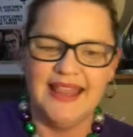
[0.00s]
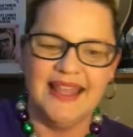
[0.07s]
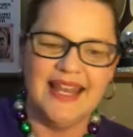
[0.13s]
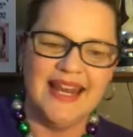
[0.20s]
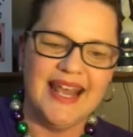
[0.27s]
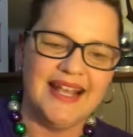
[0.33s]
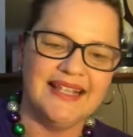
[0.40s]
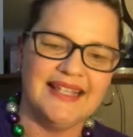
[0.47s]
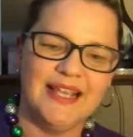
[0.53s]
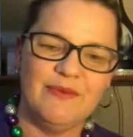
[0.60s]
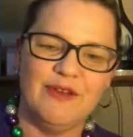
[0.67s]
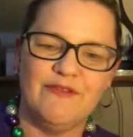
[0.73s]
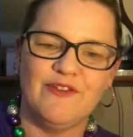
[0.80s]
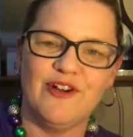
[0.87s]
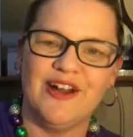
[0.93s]
The next thing
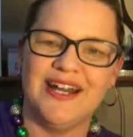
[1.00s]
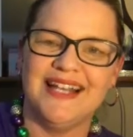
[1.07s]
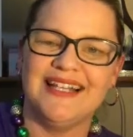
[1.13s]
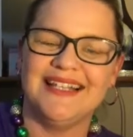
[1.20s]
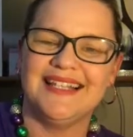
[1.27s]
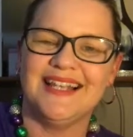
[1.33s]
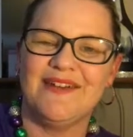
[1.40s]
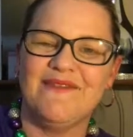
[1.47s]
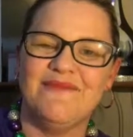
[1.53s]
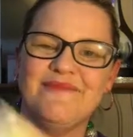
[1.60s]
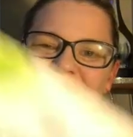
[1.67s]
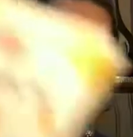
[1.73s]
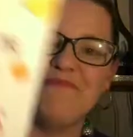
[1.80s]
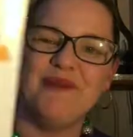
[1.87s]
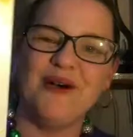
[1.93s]
we've got is
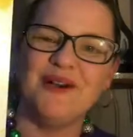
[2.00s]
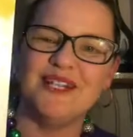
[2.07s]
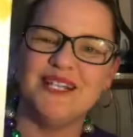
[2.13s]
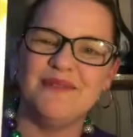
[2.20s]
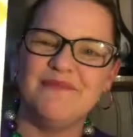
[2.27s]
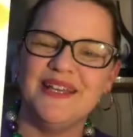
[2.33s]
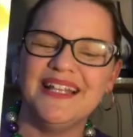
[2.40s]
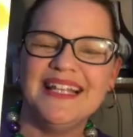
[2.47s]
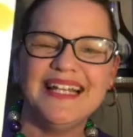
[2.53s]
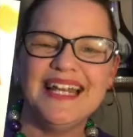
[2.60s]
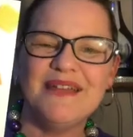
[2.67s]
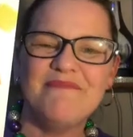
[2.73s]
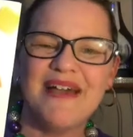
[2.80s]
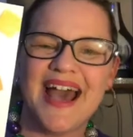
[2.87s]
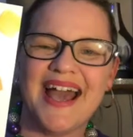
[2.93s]
some
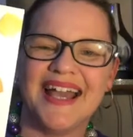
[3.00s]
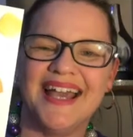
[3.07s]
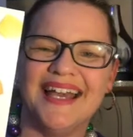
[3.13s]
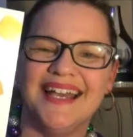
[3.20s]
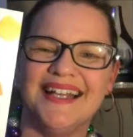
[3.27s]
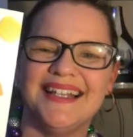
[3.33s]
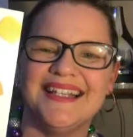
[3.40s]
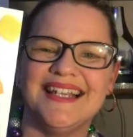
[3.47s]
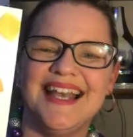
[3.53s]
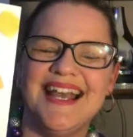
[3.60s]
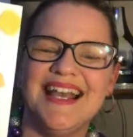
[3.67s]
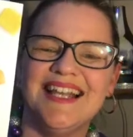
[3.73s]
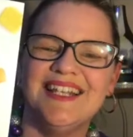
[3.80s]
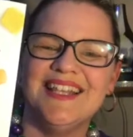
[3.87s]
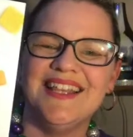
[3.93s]
possibility packets.
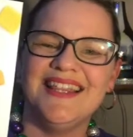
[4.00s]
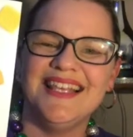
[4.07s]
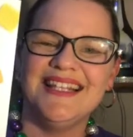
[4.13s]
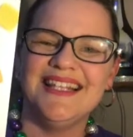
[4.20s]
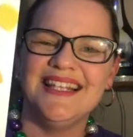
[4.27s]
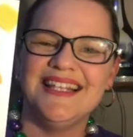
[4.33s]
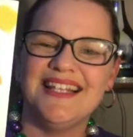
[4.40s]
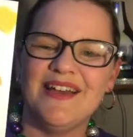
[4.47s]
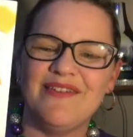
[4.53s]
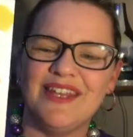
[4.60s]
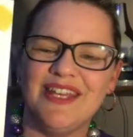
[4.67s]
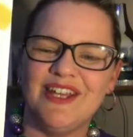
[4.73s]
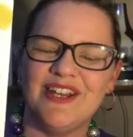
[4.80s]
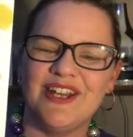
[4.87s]
So this is something